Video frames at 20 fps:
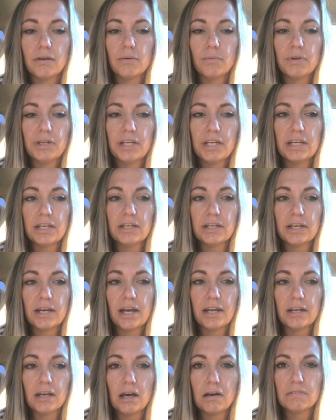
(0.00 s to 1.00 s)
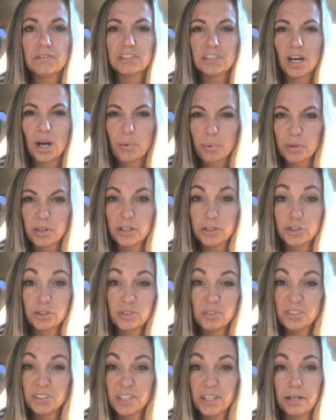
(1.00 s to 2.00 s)
we needed to kind of have the talk with our
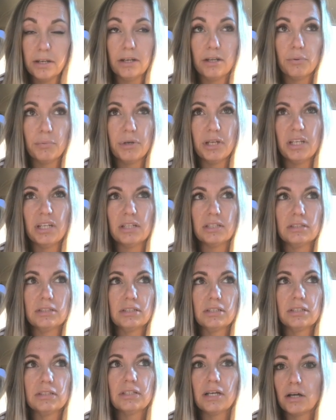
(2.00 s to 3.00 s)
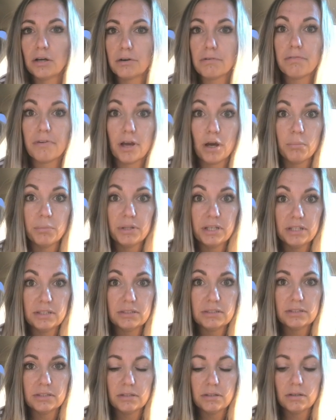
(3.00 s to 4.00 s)
children, and we needed to tell our
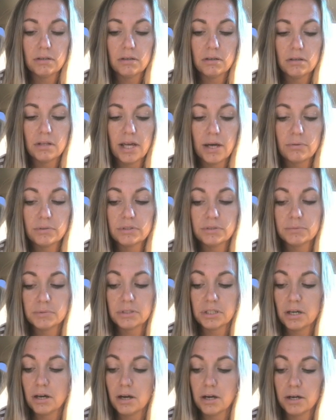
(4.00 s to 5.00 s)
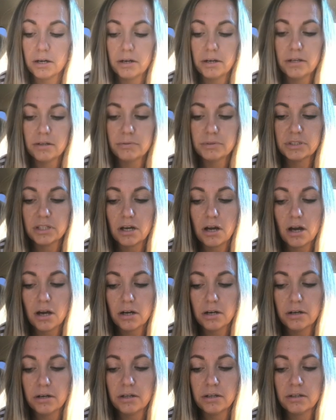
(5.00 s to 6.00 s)
families, and that was really hard. It was a
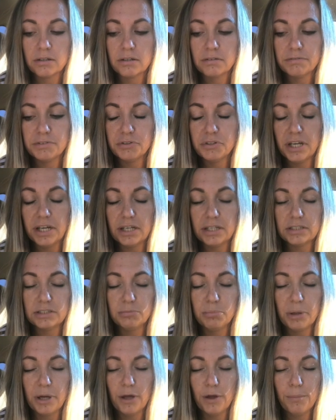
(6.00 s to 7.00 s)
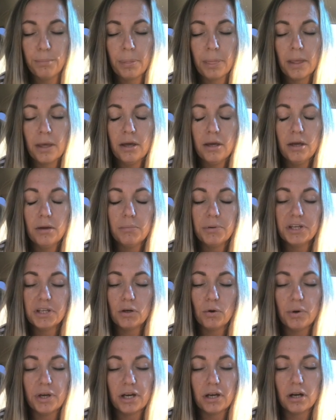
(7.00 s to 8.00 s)
hard few days, but pretty
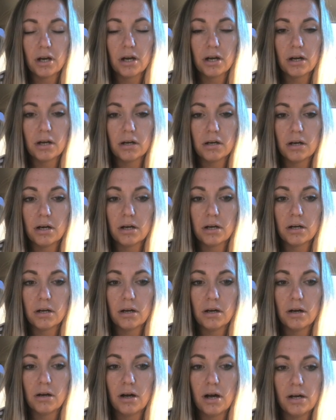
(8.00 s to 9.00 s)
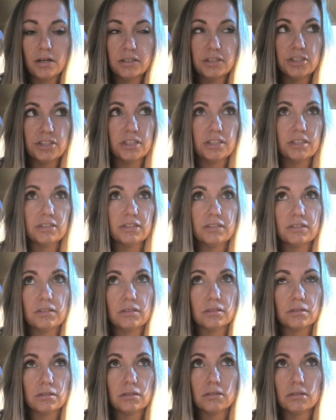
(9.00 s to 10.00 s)
quick our oncologist,